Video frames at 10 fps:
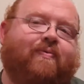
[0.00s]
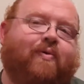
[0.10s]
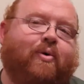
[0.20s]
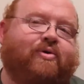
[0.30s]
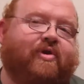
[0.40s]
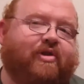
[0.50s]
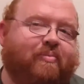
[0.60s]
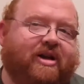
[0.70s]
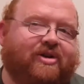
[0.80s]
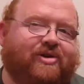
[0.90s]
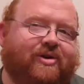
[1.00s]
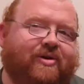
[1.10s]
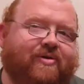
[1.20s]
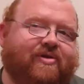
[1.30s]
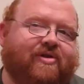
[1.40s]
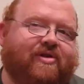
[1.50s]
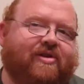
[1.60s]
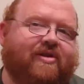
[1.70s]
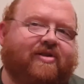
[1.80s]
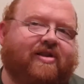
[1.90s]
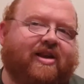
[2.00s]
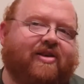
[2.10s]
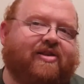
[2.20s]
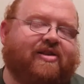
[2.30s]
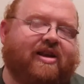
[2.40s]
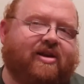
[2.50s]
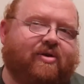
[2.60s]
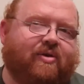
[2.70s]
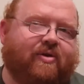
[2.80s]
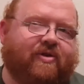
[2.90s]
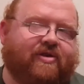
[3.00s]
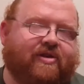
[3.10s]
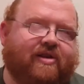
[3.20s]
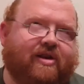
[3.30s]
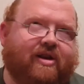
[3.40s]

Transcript: Fortress Miniatures sells singles.